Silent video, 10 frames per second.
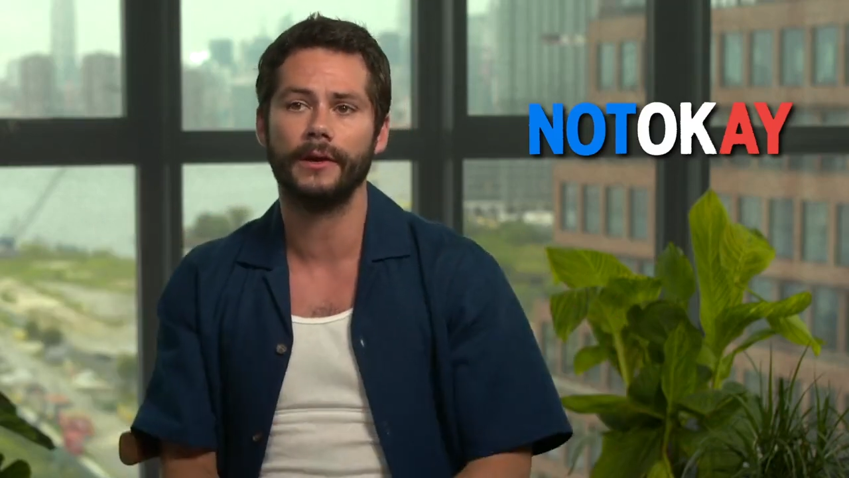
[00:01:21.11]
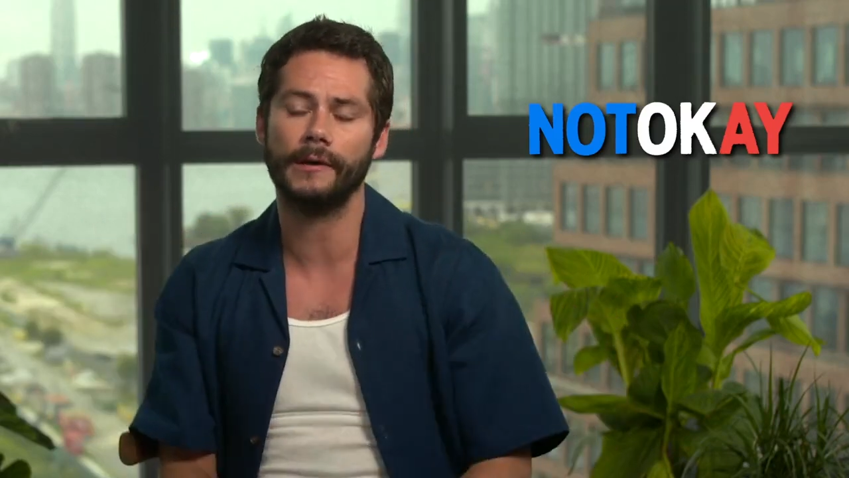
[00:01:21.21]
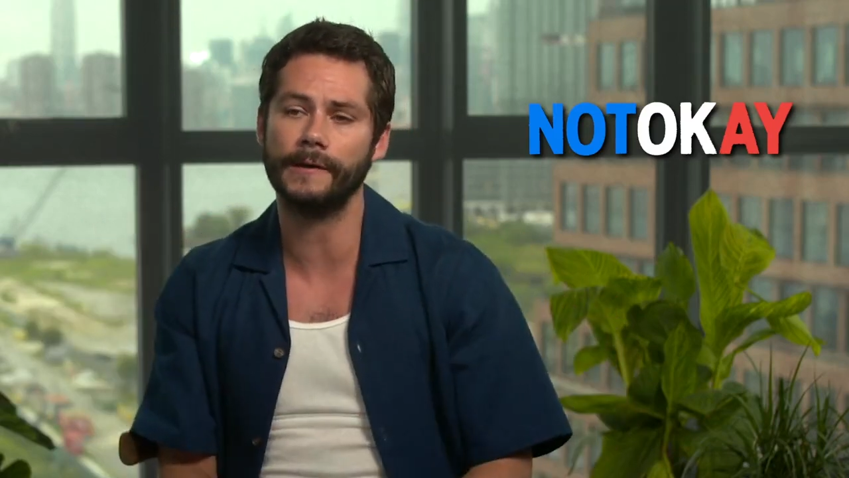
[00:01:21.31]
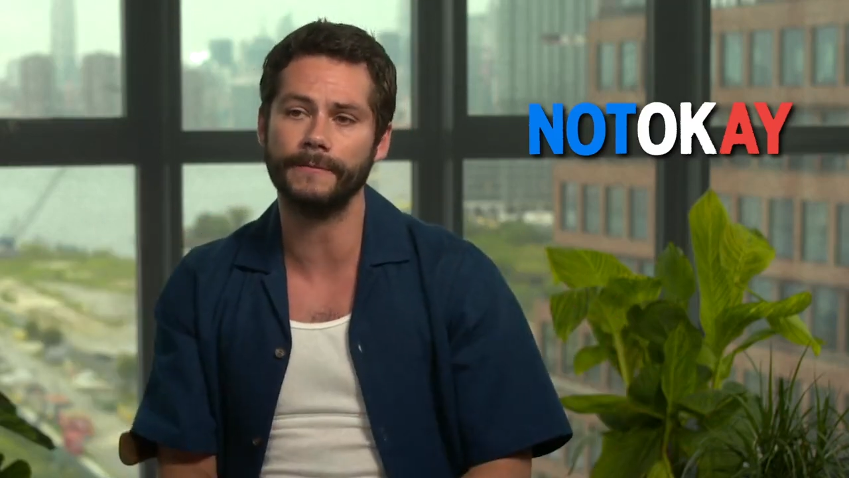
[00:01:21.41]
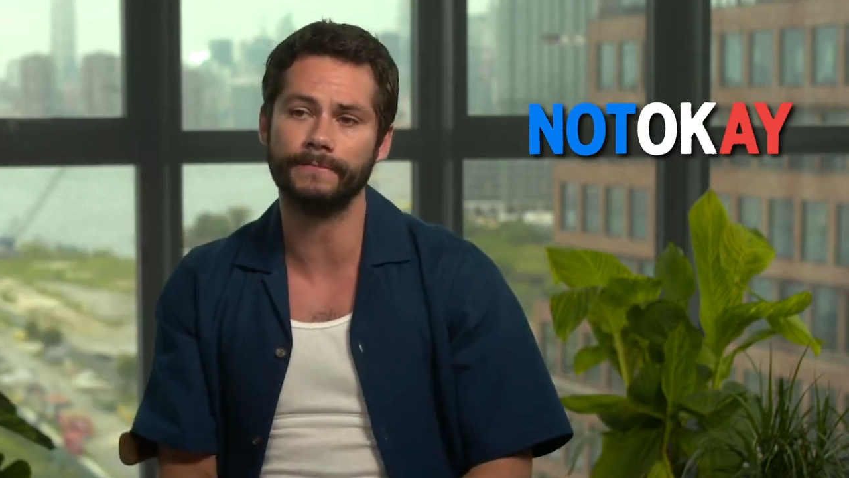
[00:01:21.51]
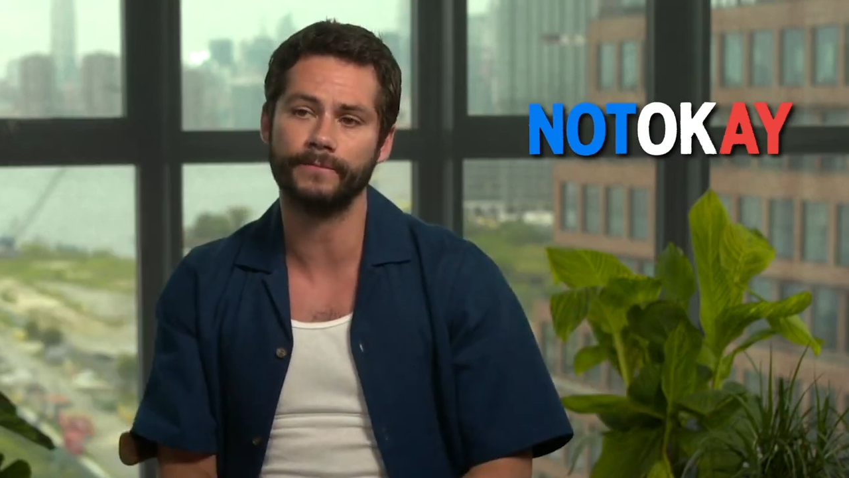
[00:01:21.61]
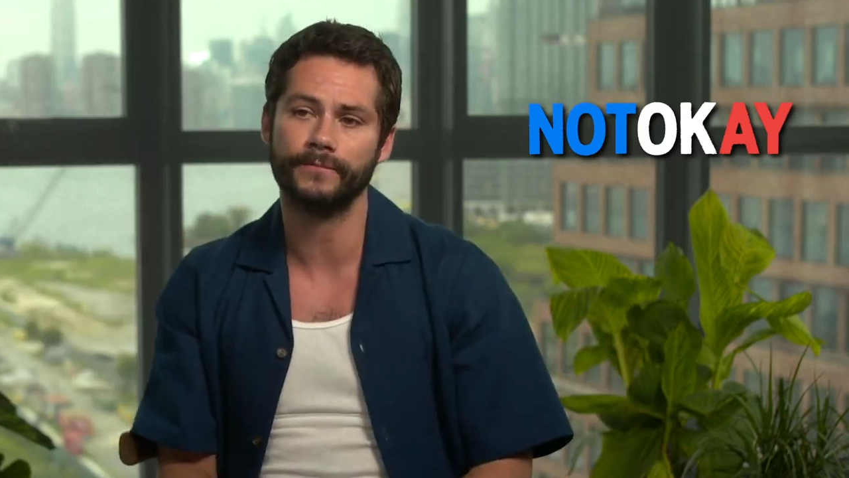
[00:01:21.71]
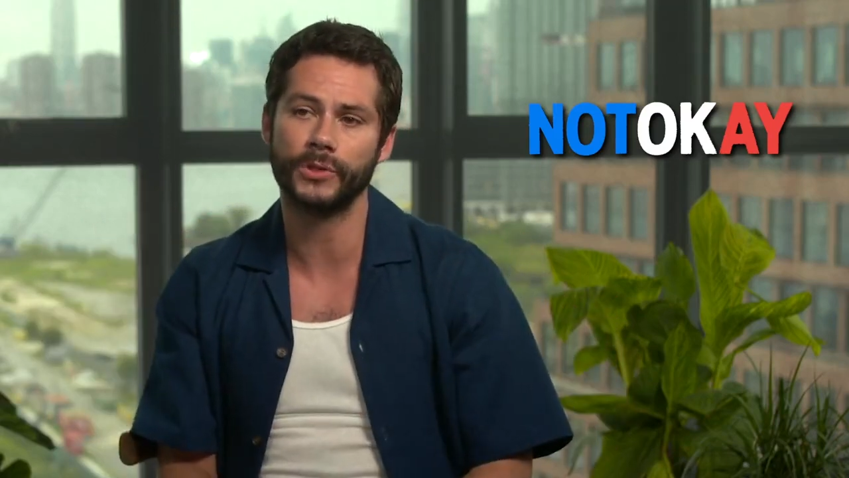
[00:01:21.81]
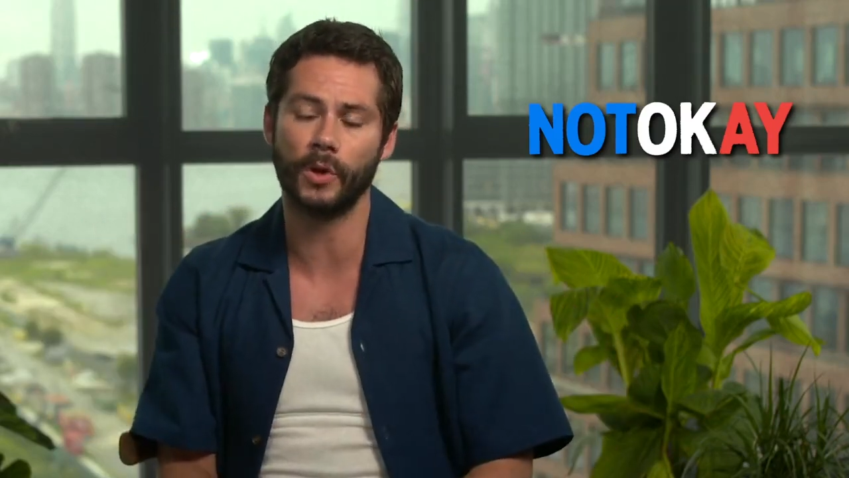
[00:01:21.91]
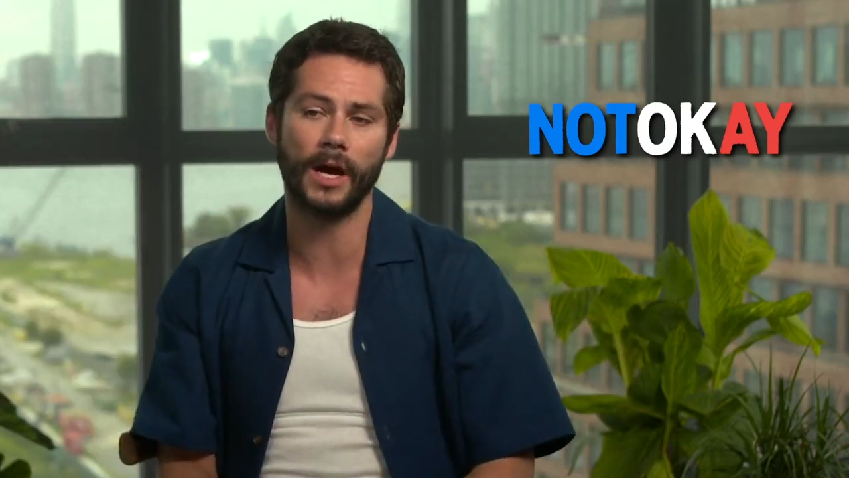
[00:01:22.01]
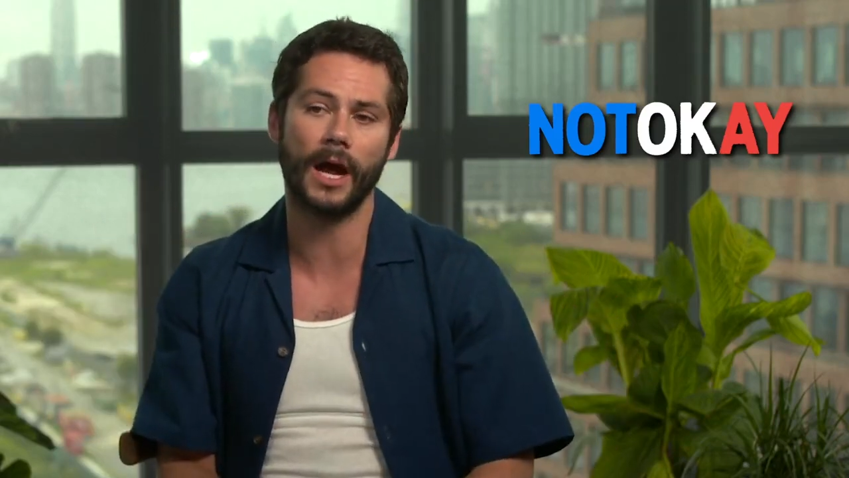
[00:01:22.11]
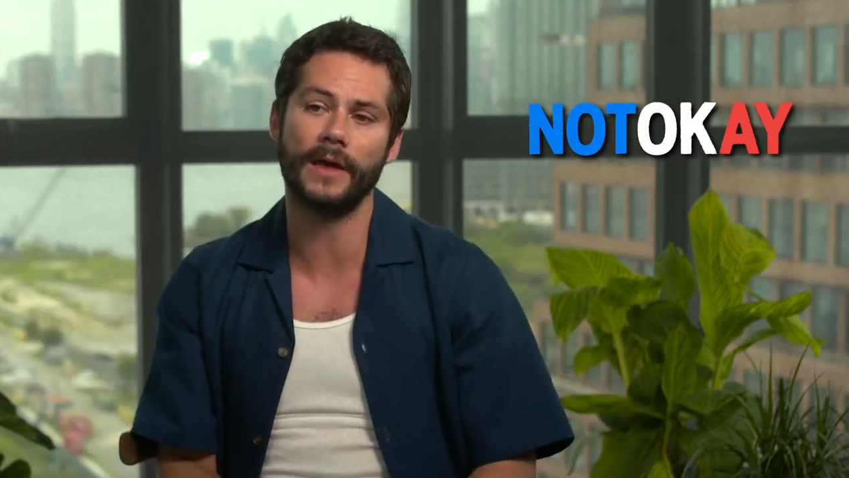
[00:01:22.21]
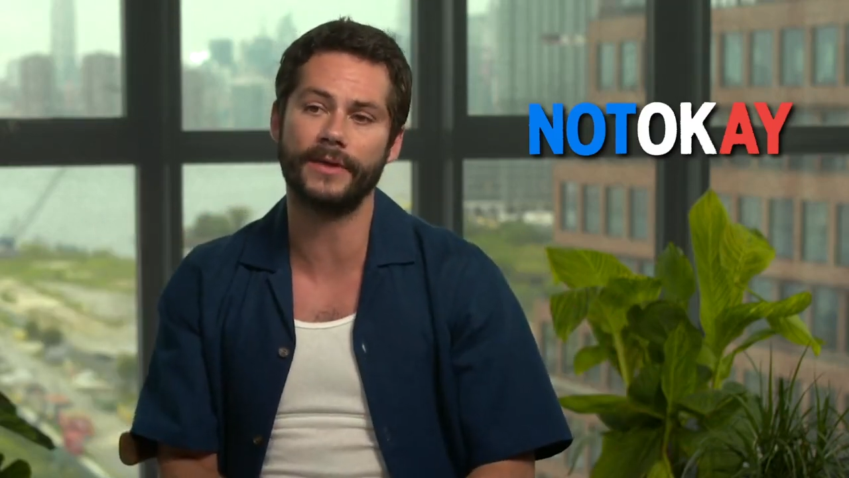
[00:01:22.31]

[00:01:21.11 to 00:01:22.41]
um, so I, I,